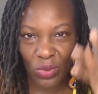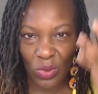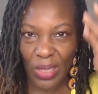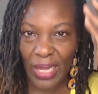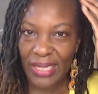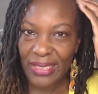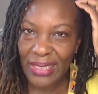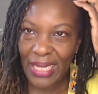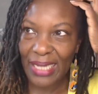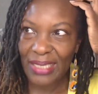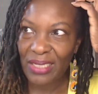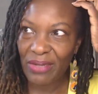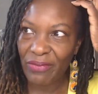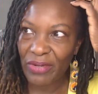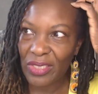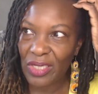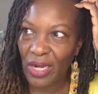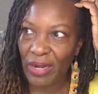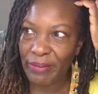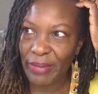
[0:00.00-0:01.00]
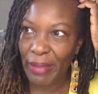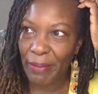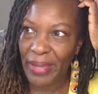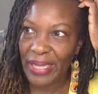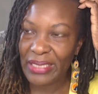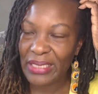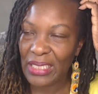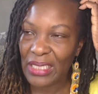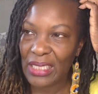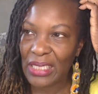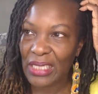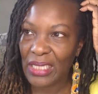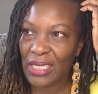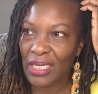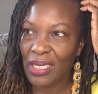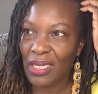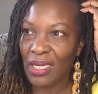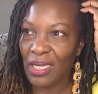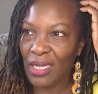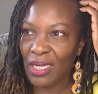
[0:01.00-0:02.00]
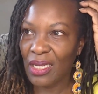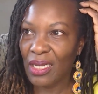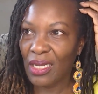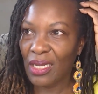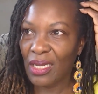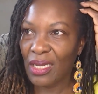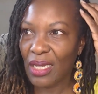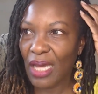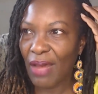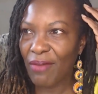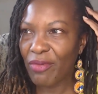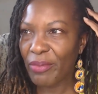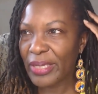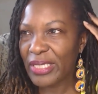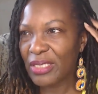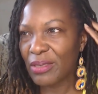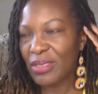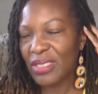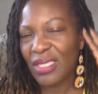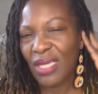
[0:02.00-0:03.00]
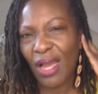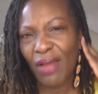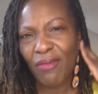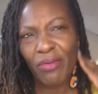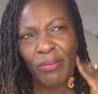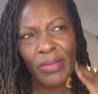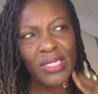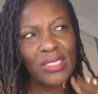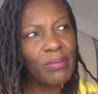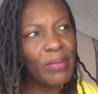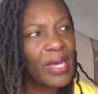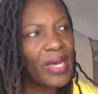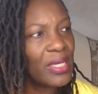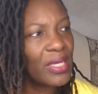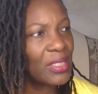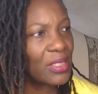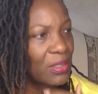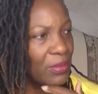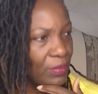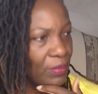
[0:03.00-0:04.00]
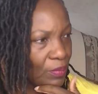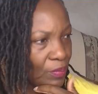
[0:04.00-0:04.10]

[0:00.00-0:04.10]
like scientific term that basically confirmation, is it confirmation bias?